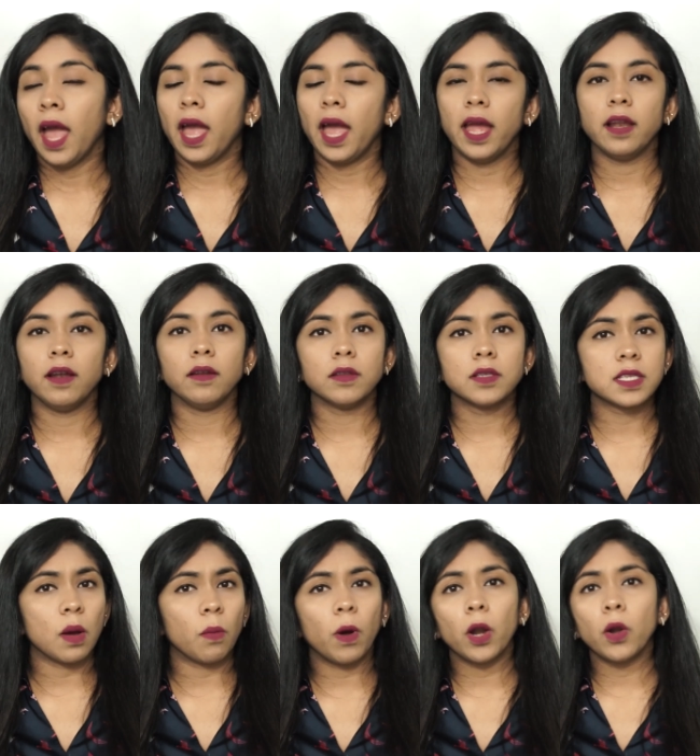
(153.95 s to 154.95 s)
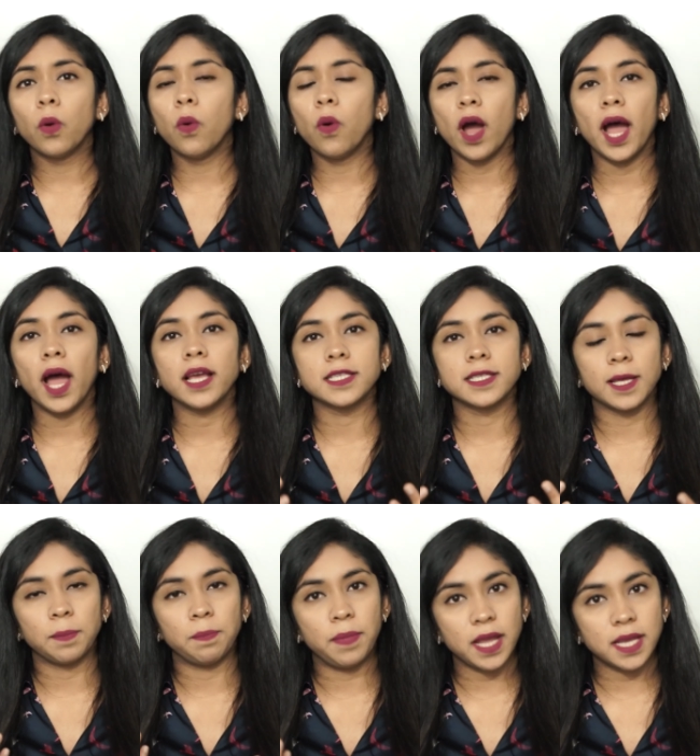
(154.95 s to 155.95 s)
and someone who has the
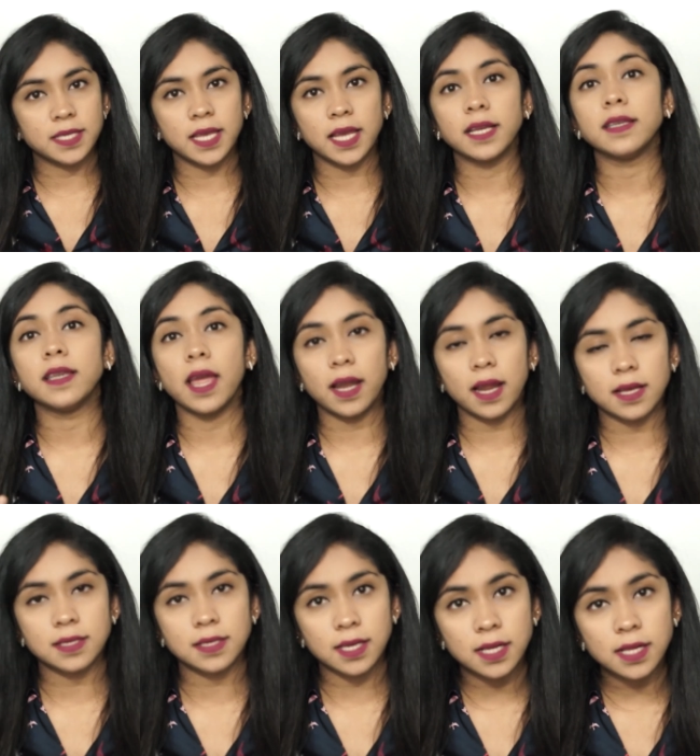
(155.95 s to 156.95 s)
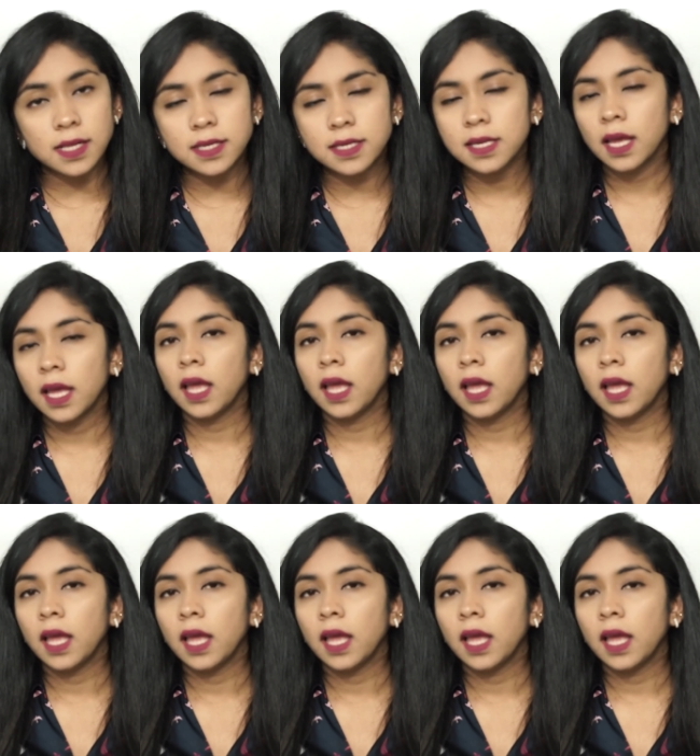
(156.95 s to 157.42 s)
basic data skills